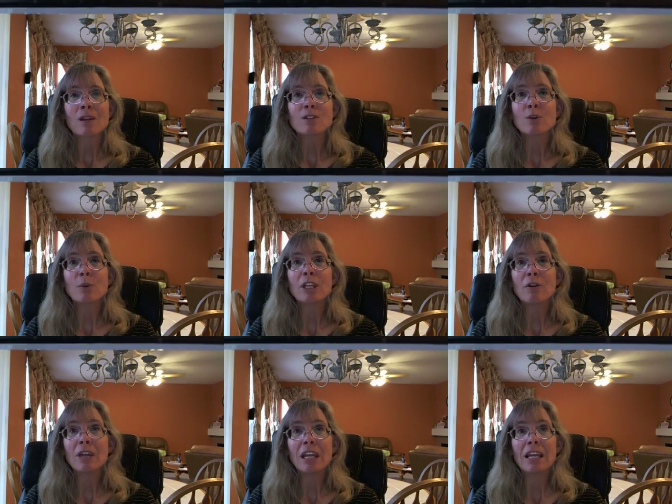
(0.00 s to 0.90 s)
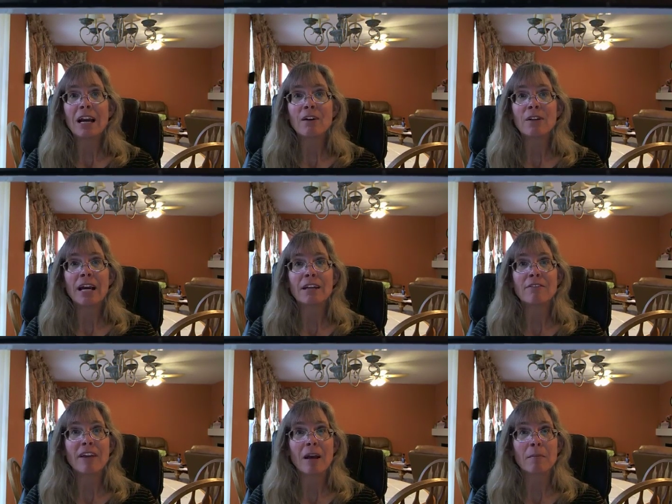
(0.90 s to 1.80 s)
So when you eat out at a
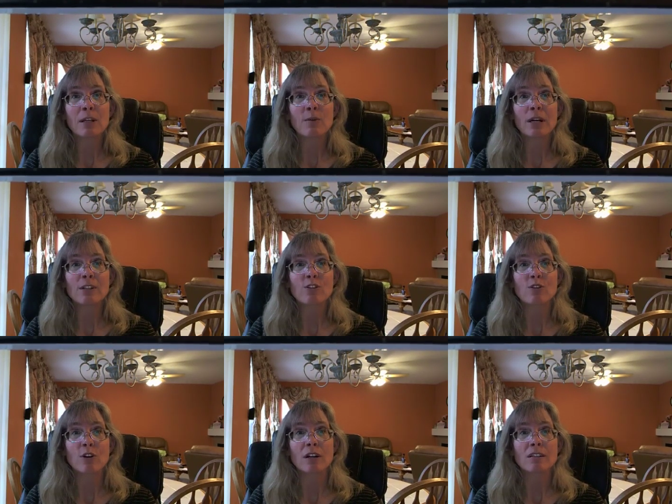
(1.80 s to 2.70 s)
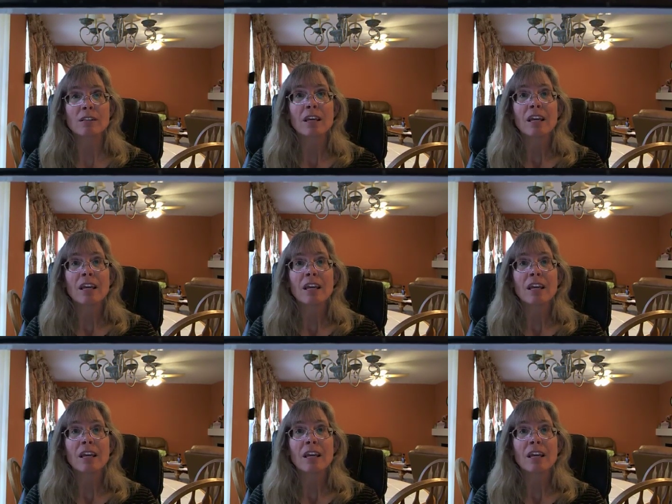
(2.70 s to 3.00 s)
family restaurant,